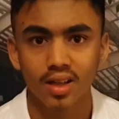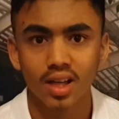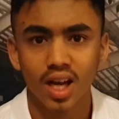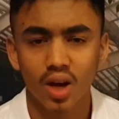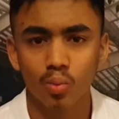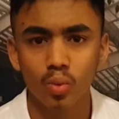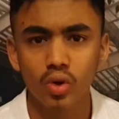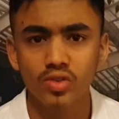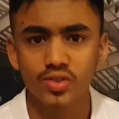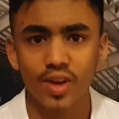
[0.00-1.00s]
And
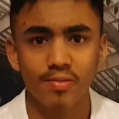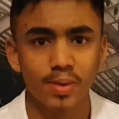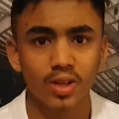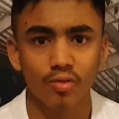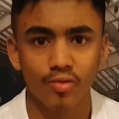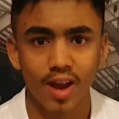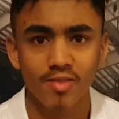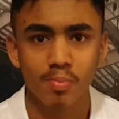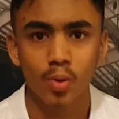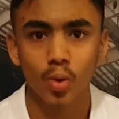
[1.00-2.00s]
Wolves, they've been on very
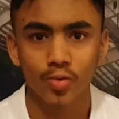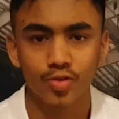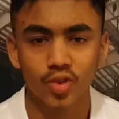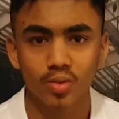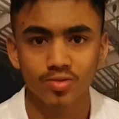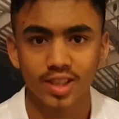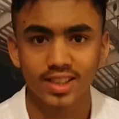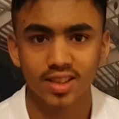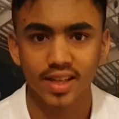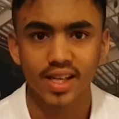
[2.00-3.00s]
poor form
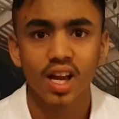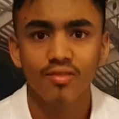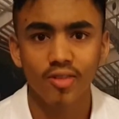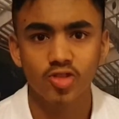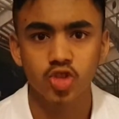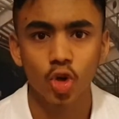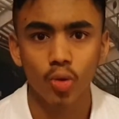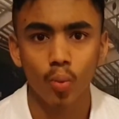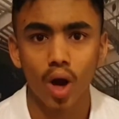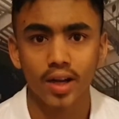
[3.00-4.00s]
recently. They've drawn
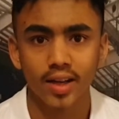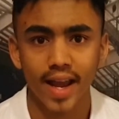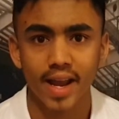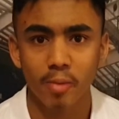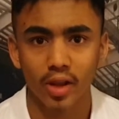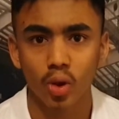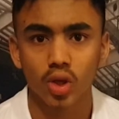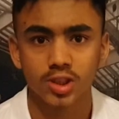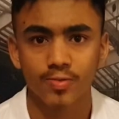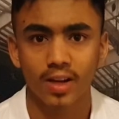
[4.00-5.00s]
1 game and
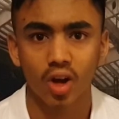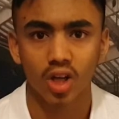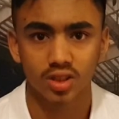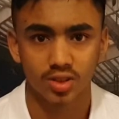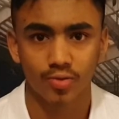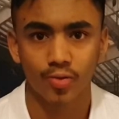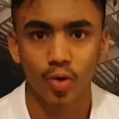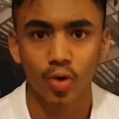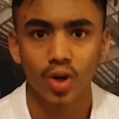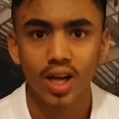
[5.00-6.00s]
lost their last
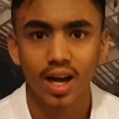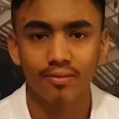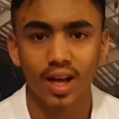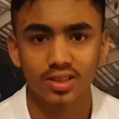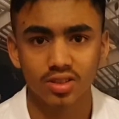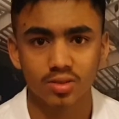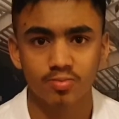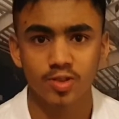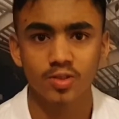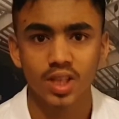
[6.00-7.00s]
4. And that just
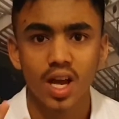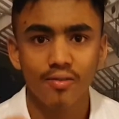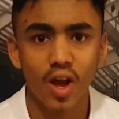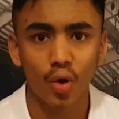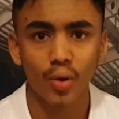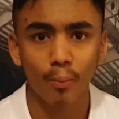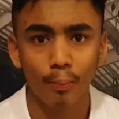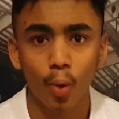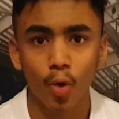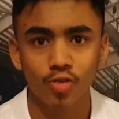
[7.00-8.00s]
proves they're on a
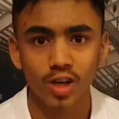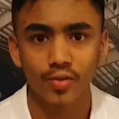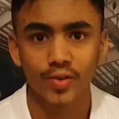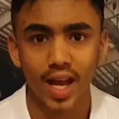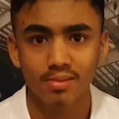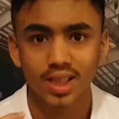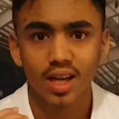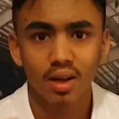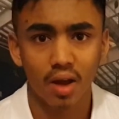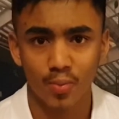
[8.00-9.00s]
poor run of games.
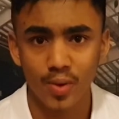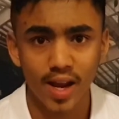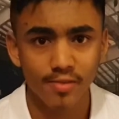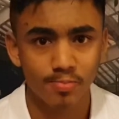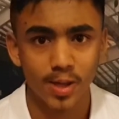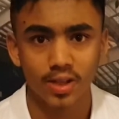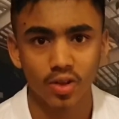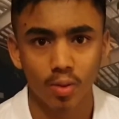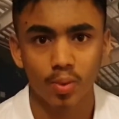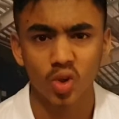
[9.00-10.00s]
And we've been on
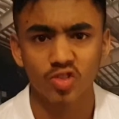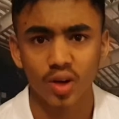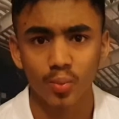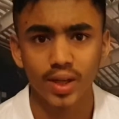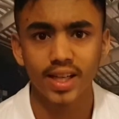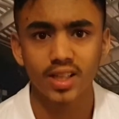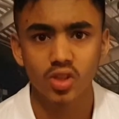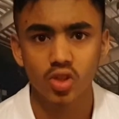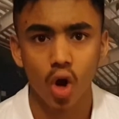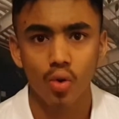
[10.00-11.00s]
a poor run. We need to
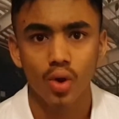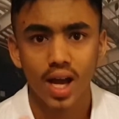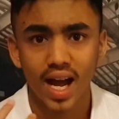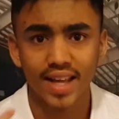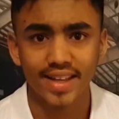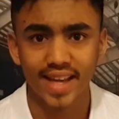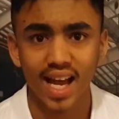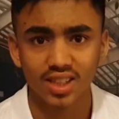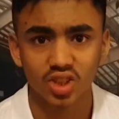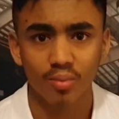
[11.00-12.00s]
go and
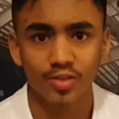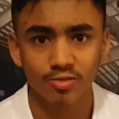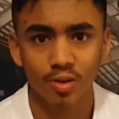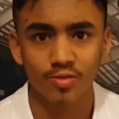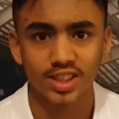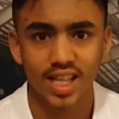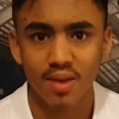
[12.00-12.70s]
get something from this game.